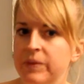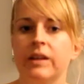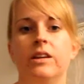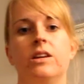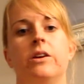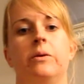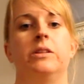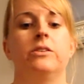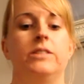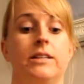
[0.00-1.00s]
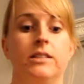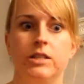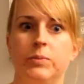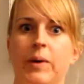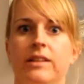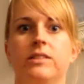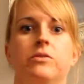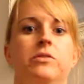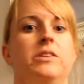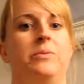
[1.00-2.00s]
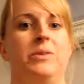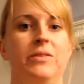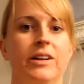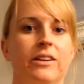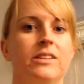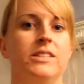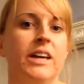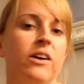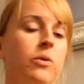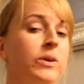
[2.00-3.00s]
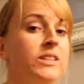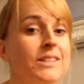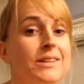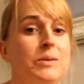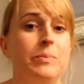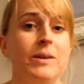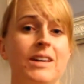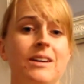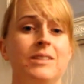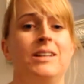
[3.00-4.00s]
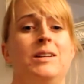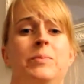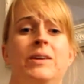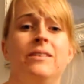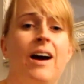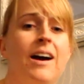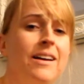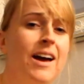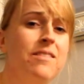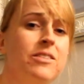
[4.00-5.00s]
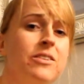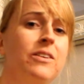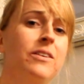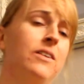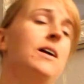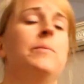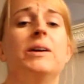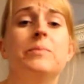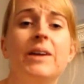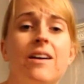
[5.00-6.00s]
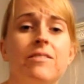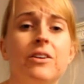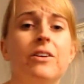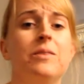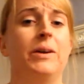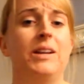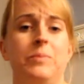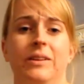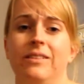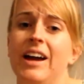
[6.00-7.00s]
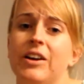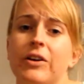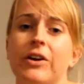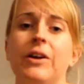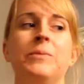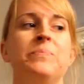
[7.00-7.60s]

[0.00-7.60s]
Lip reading: You know, and there's that suspense of, you know, when you get on the scale, what is it going to be? Is it going to be heavier, or am I going to be heavier? Am I going to be lighter?